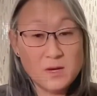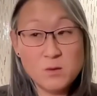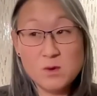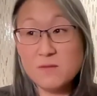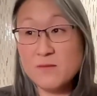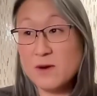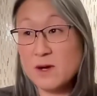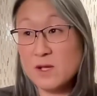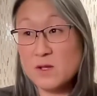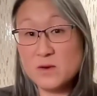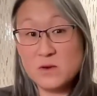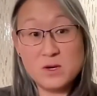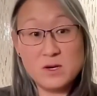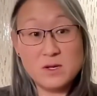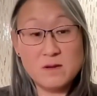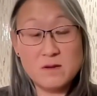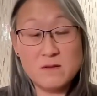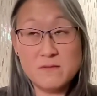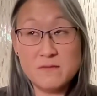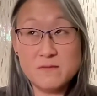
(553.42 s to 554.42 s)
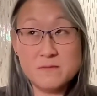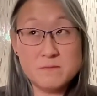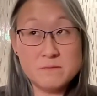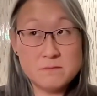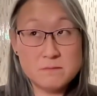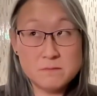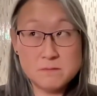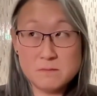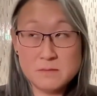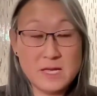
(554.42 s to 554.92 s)
We've all heard of
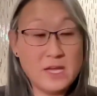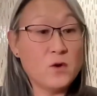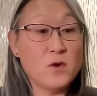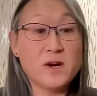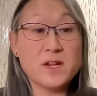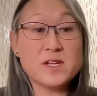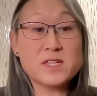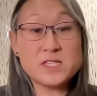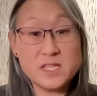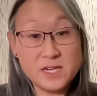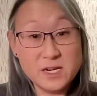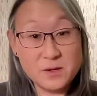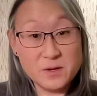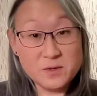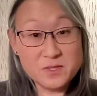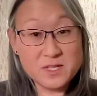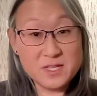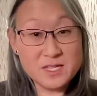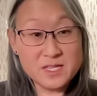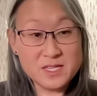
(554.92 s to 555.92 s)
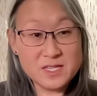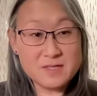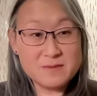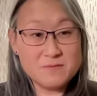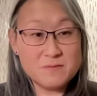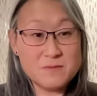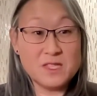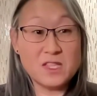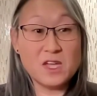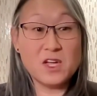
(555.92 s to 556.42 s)
aortic stenosis
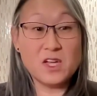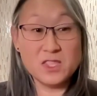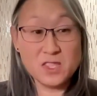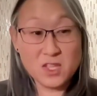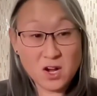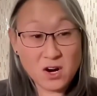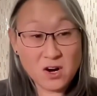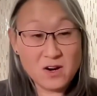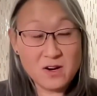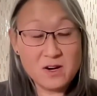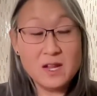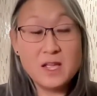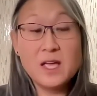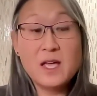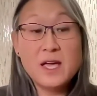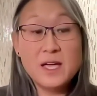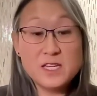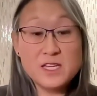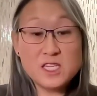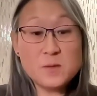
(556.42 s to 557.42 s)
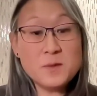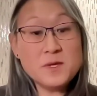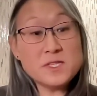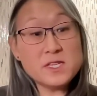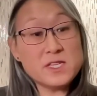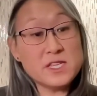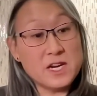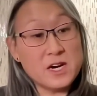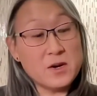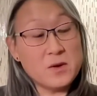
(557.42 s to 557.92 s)
in the heart. It just means a
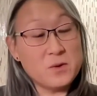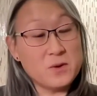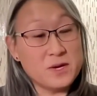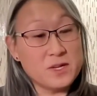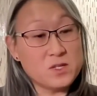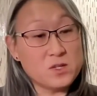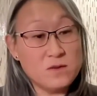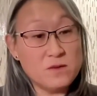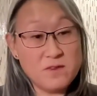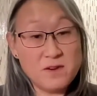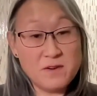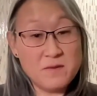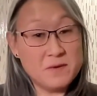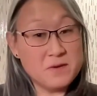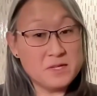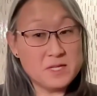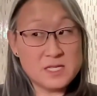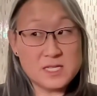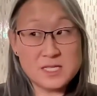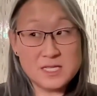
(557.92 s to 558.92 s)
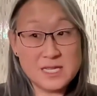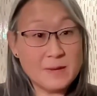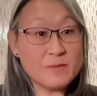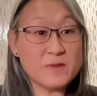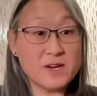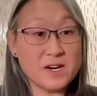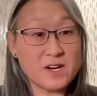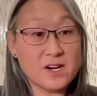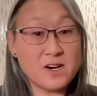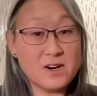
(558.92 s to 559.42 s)
narrowing. So if you ever stepped
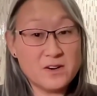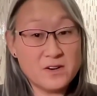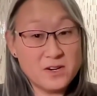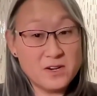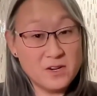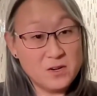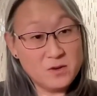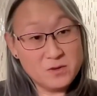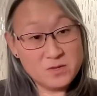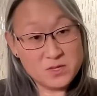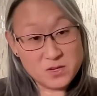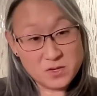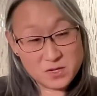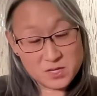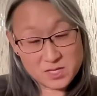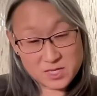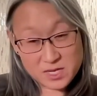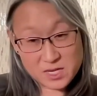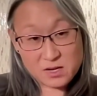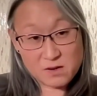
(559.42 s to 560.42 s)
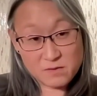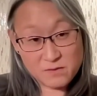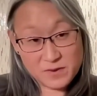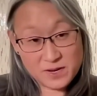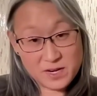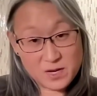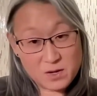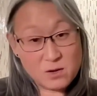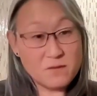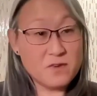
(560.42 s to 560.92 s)
on a garden hose, you stuck your
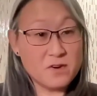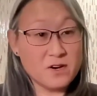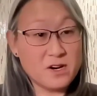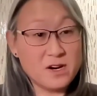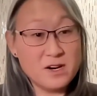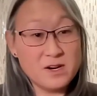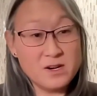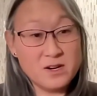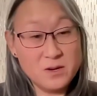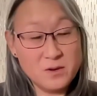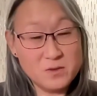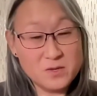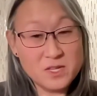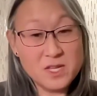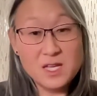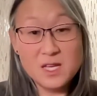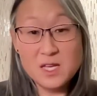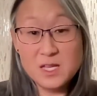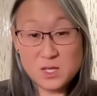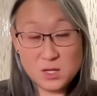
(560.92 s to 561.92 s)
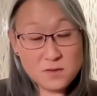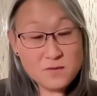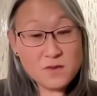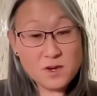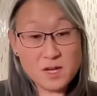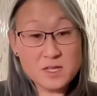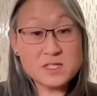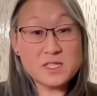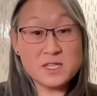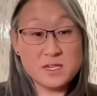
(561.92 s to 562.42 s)
finger over a garden hose, you've
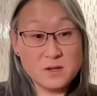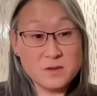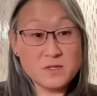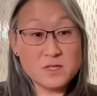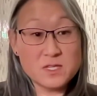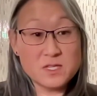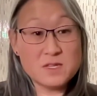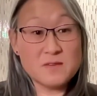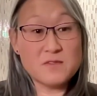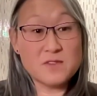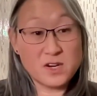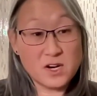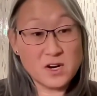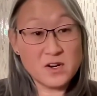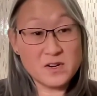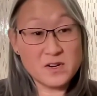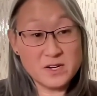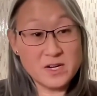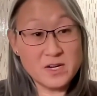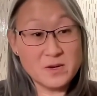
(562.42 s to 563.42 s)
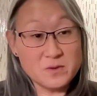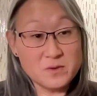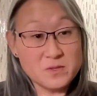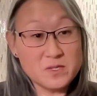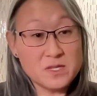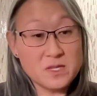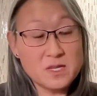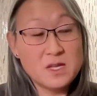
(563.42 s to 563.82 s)
caused stenosis of the garden hose.